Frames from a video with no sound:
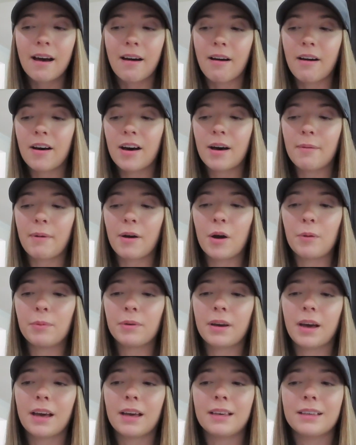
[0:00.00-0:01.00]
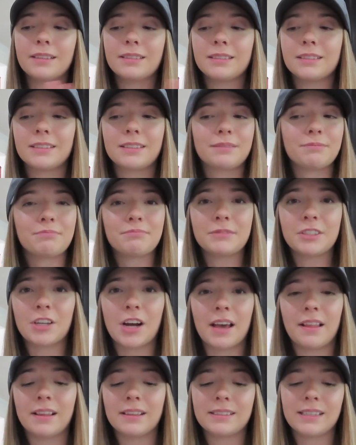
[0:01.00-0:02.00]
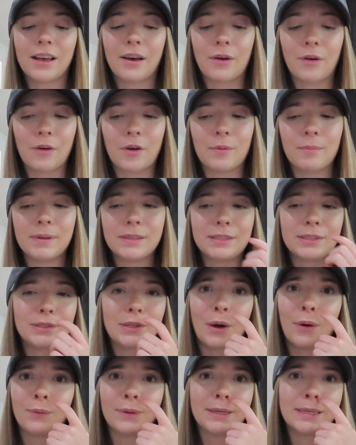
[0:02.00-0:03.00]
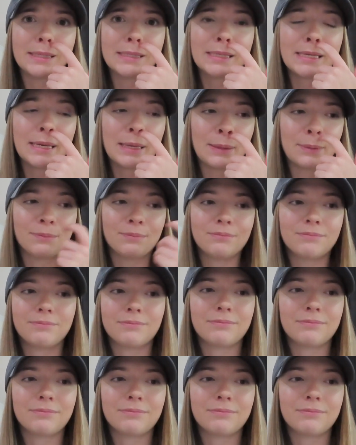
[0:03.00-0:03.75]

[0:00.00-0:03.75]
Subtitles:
I hope you guys try this at home. It's so easy.